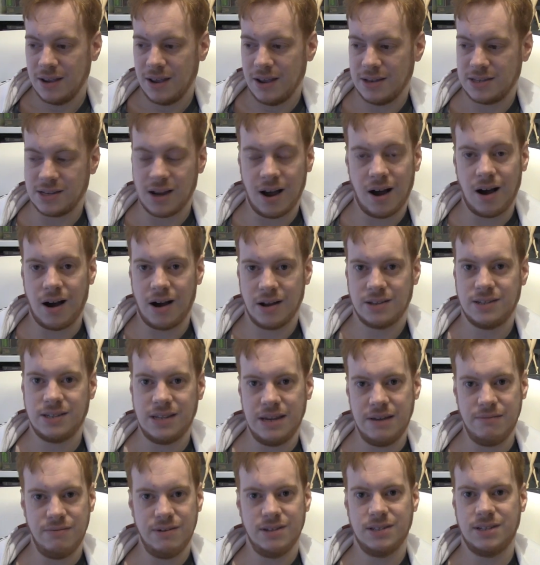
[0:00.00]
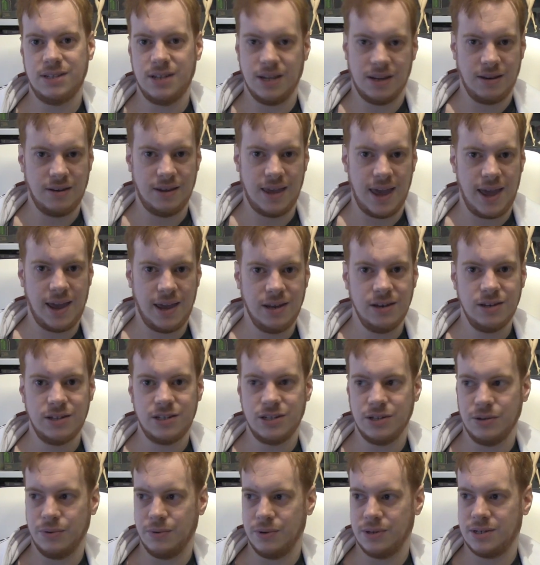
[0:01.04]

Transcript: it's a hard series to get into.